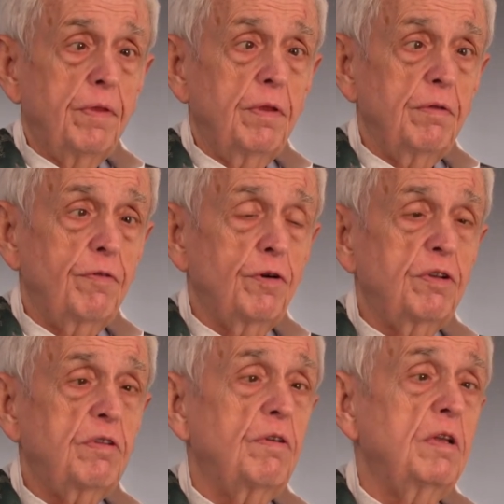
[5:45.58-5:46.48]
The
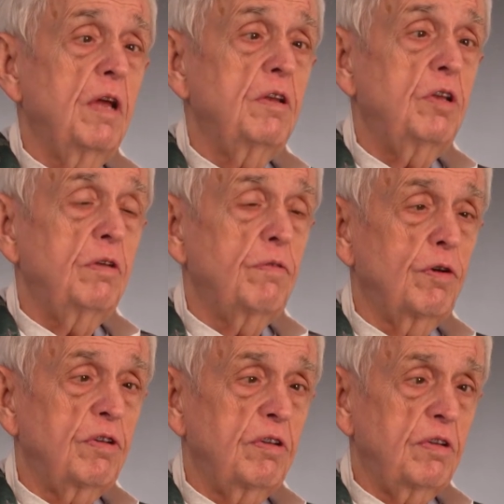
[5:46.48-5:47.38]
first 19
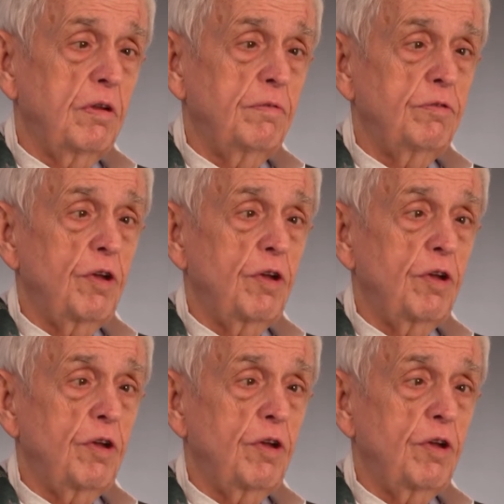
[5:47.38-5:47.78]
verses of